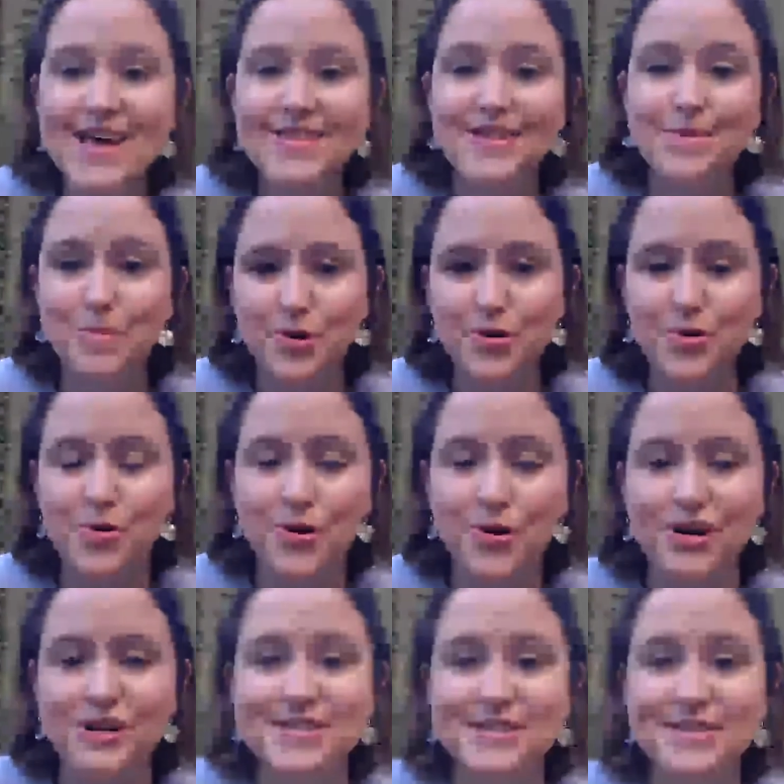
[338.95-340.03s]
than murder
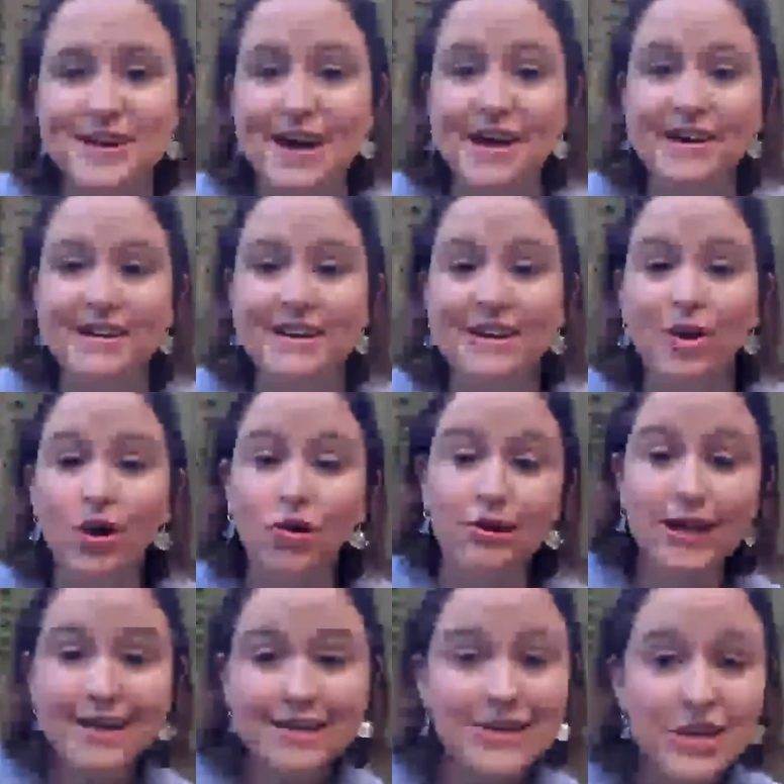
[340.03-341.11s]
hornets, and that in all
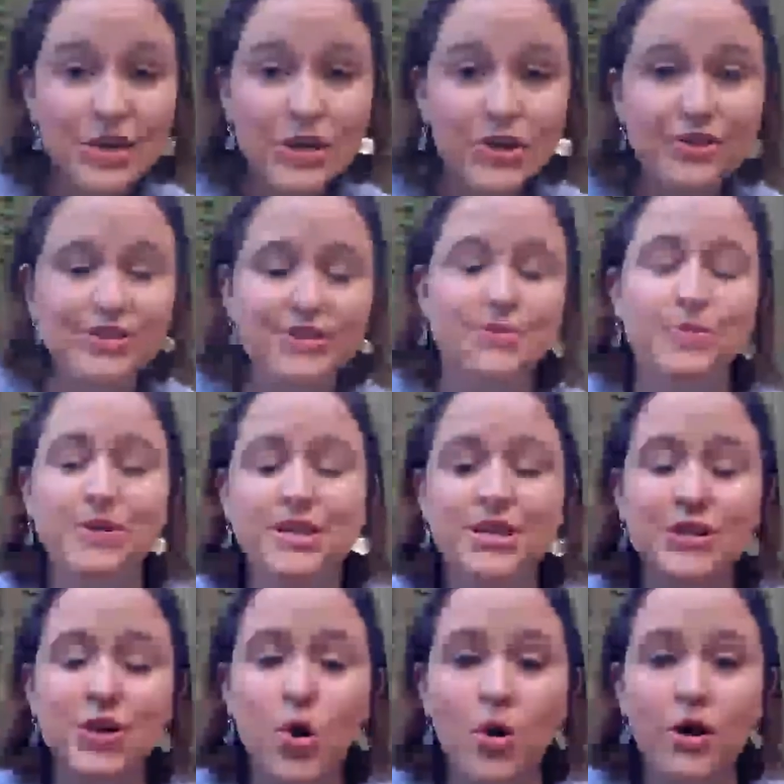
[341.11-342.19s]
likelihood this
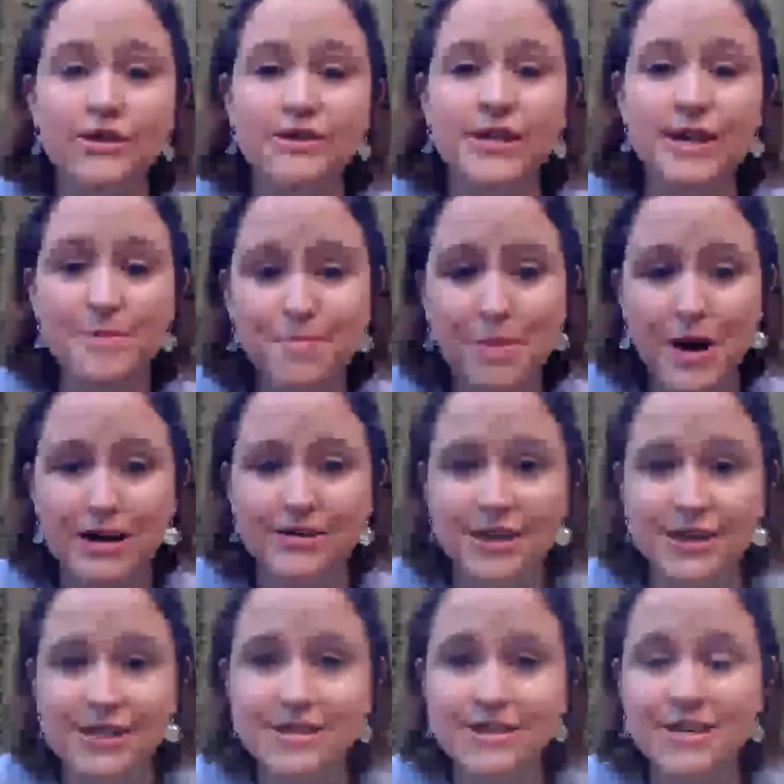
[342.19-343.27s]
wasn't going to impact
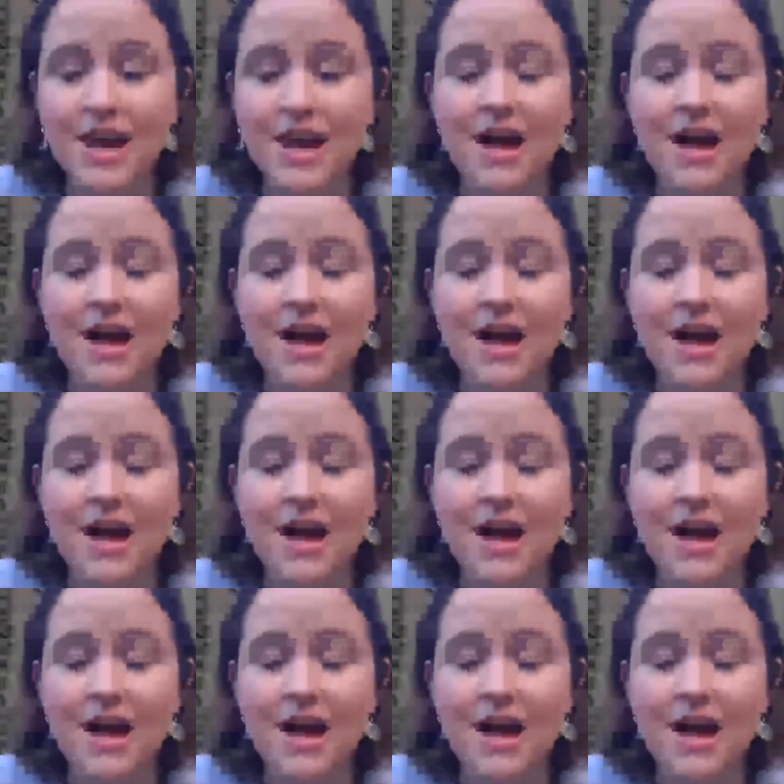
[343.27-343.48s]
us.